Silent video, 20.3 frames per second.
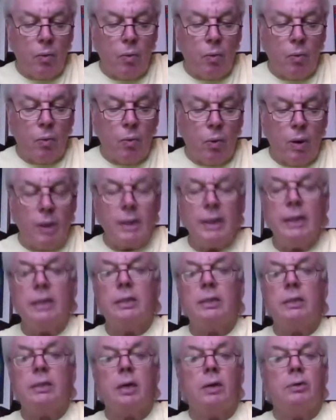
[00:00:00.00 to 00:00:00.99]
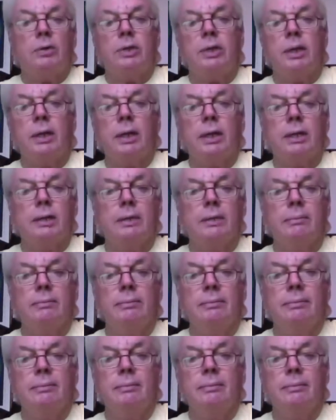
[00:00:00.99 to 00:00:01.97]
What is socialism?
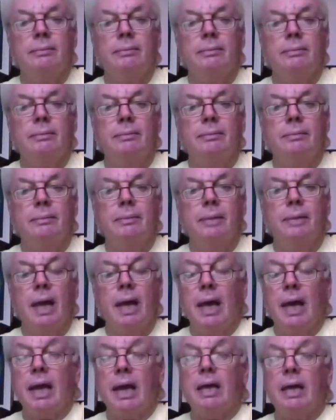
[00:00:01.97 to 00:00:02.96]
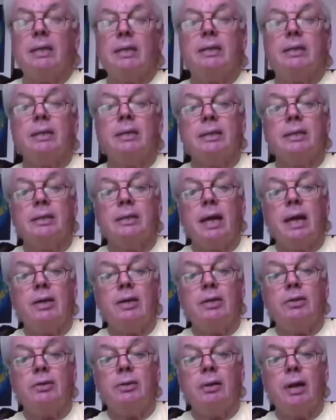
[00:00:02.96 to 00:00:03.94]
It's the
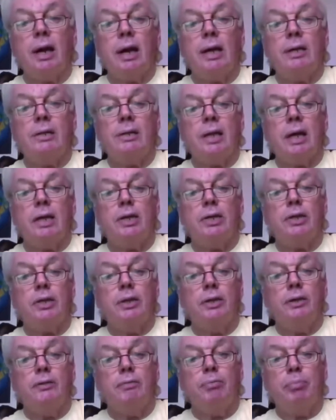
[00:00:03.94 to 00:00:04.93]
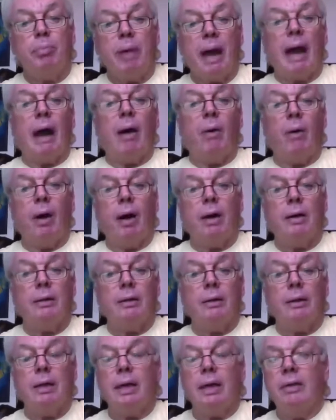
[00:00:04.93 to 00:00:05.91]
centralization of power
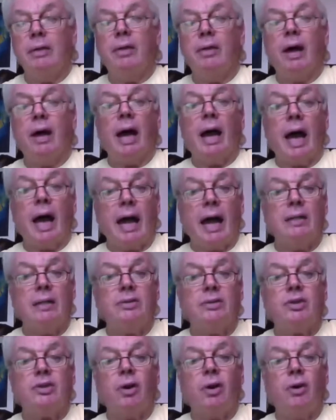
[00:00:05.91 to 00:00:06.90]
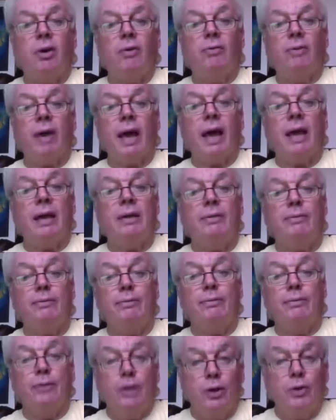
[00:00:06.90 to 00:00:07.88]
in the hands of a
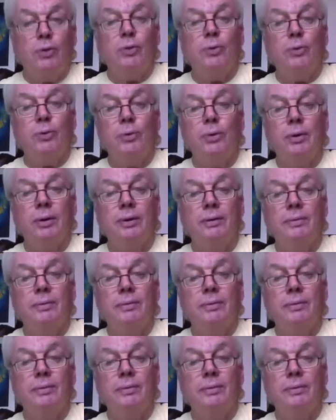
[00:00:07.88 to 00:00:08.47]
few